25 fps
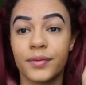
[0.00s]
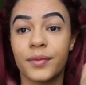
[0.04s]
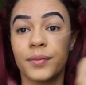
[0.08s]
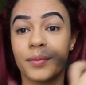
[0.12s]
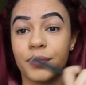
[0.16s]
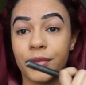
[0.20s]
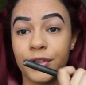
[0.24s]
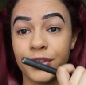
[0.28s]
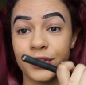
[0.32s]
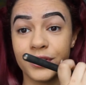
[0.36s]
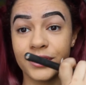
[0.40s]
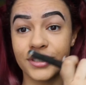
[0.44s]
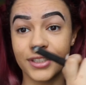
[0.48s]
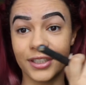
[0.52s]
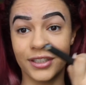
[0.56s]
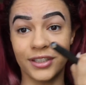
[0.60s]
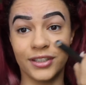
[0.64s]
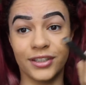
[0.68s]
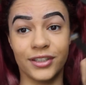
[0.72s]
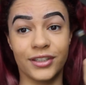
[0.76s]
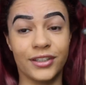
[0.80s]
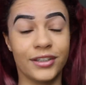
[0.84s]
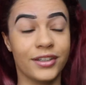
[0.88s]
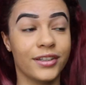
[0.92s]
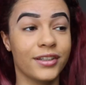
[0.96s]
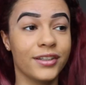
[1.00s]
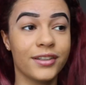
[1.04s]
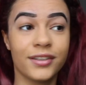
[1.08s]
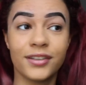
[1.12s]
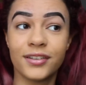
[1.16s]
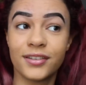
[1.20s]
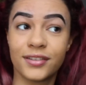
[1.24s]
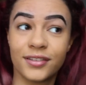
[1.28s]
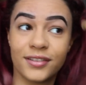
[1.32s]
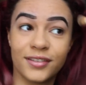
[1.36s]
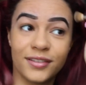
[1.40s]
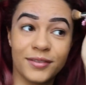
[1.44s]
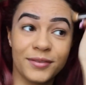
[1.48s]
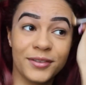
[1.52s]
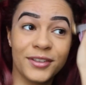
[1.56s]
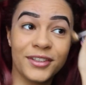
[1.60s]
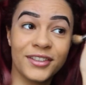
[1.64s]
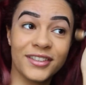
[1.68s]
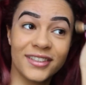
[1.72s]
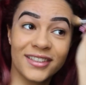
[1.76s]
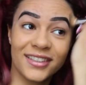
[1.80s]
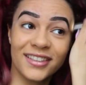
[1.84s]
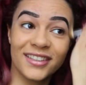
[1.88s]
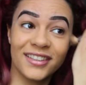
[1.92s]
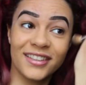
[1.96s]
Music though.
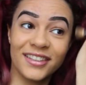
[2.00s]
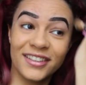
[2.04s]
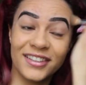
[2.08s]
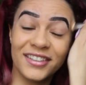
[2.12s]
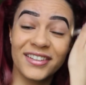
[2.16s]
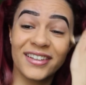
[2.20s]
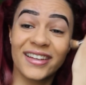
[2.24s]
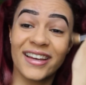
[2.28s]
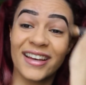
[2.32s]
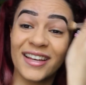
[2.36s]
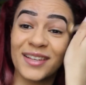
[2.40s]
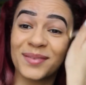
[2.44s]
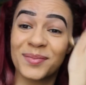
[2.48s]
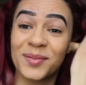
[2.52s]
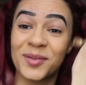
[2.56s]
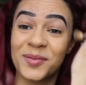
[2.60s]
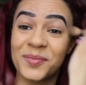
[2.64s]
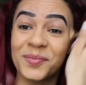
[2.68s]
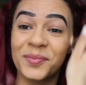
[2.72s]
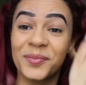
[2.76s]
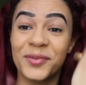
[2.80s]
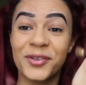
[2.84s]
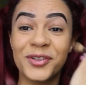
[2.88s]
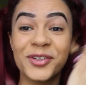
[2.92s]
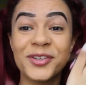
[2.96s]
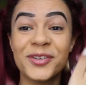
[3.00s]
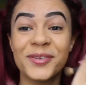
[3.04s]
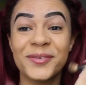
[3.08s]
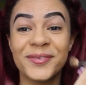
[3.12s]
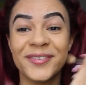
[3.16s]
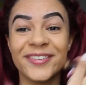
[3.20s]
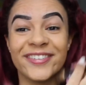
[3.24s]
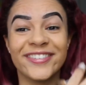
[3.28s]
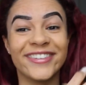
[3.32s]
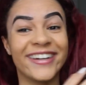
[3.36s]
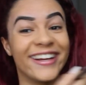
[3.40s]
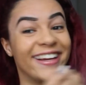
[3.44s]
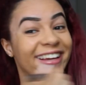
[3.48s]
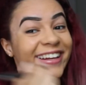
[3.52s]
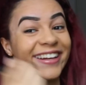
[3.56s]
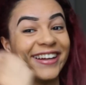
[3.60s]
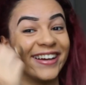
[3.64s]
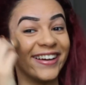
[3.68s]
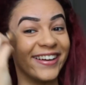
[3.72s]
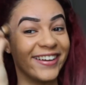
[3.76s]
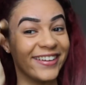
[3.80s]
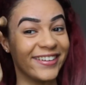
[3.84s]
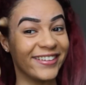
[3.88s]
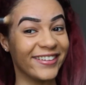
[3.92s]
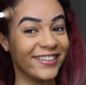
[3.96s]
Music in the UK has been booming right
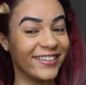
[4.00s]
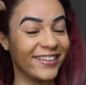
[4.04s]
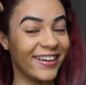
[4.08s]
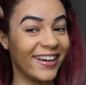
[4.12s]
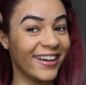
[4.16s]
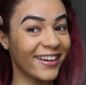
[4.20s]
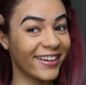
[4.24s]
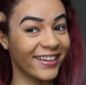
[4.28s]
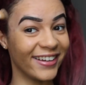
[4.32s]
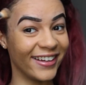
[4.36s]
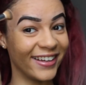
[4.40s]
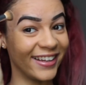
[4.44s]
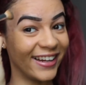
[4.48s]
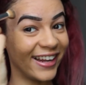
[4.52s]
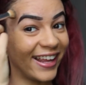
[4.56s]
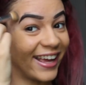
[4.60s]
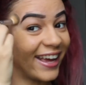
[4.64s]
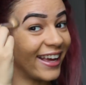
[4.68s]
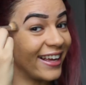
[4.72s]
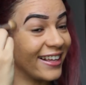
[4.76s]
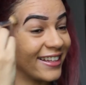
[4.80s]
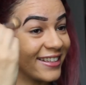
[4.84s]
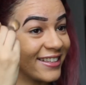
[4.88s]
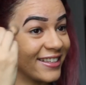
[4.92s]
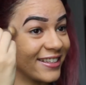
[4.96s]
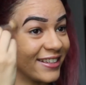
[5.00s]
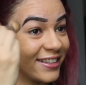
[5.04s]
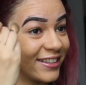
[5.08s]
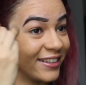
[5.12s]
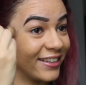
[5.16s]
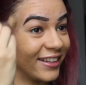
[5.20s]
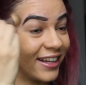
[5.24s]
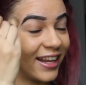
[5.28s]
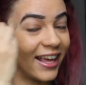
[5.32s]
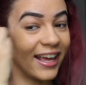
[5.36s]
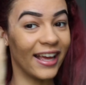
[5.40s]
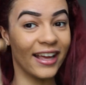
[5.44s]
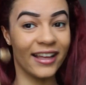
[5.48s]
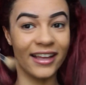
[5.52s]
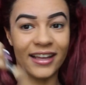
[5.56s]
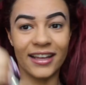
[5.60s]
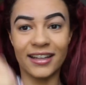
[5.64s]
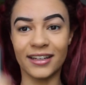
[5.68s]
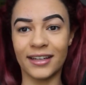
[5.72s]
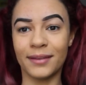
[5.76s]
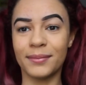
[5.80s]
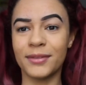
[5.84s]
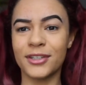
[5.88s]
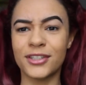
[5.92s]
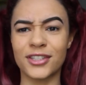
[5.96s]
now though. I can't lie to you. Like,
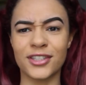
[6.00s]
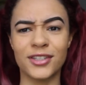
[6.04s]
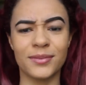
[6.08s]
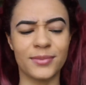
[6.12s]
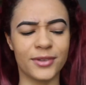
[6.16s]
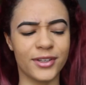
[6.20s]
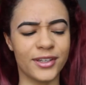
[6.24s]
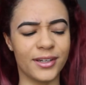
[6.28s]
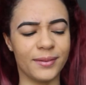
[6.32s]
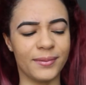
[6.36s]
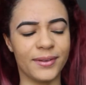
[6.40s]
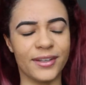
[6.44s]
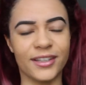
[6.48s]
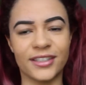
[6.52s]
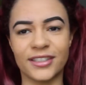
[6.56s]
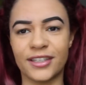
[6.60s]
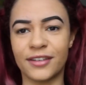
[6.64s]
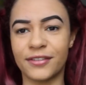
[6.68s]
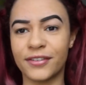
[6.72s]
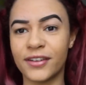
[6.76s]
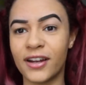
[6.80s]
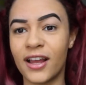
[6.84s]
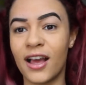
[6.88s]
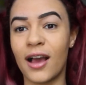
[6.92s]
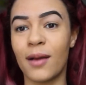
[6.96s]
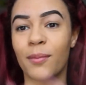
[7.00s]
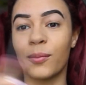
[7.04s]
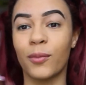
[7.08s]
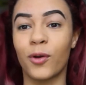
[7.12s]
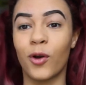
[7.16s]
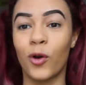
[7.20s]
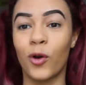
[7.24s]
let me zoom in a bit because I feel like I'm